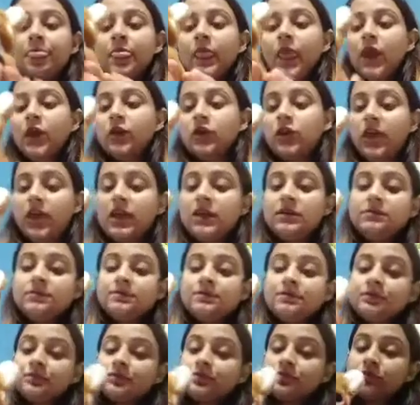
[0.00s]
Okay.
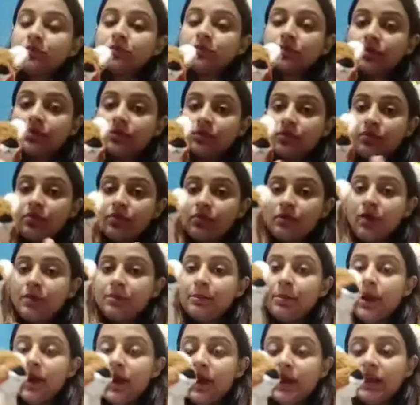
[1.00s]

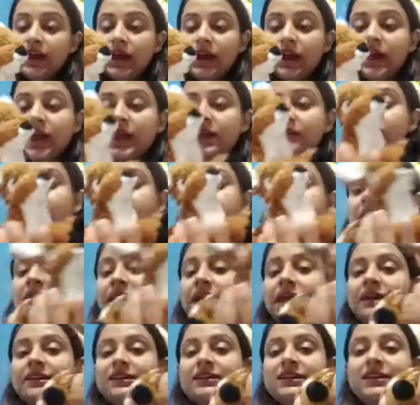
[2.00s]
But again, like
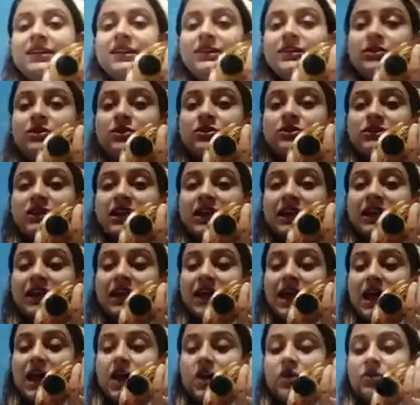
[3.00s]
I said, it looks like an
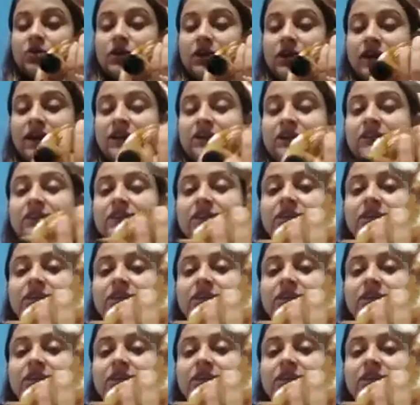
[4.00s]
owlet.